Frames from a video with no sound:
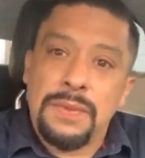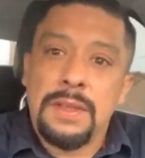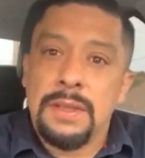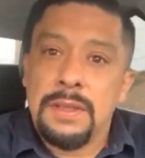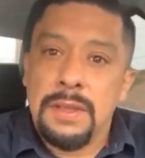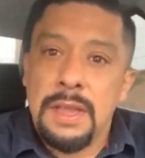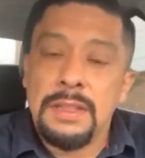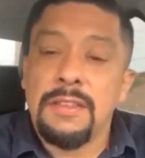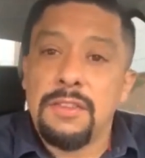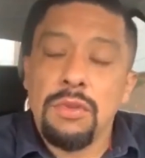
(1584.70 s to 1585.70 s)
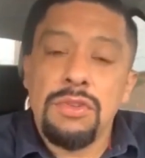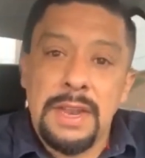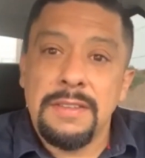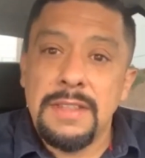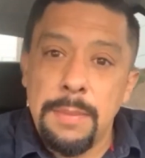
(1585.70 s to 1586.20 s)
and the
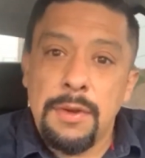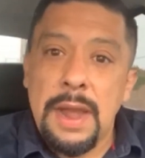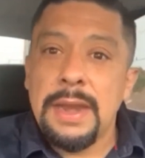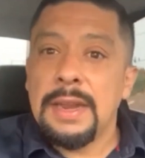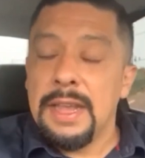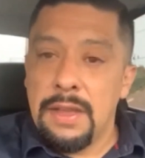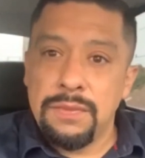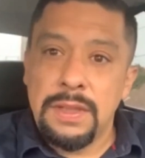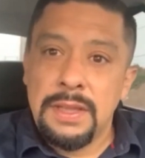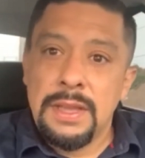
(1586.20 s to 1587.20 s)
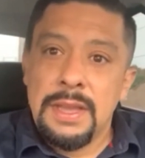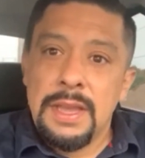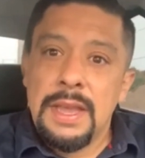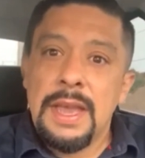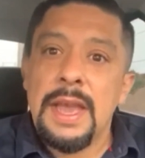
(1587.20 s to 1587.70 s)
socialist democratic left
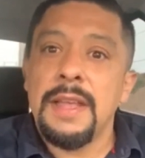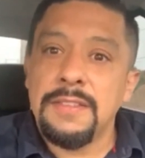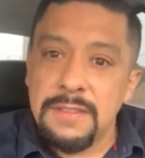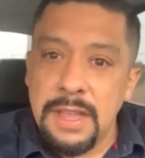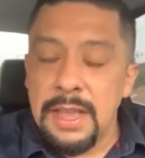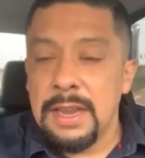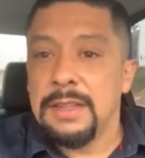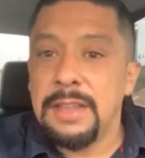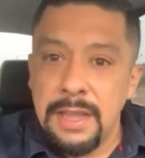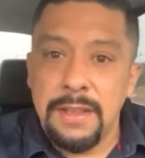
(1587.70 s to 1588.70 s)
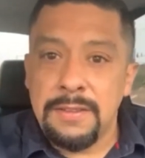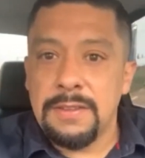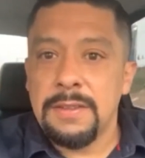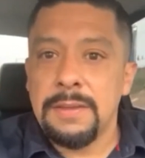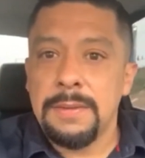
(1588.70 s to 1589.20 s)
has said that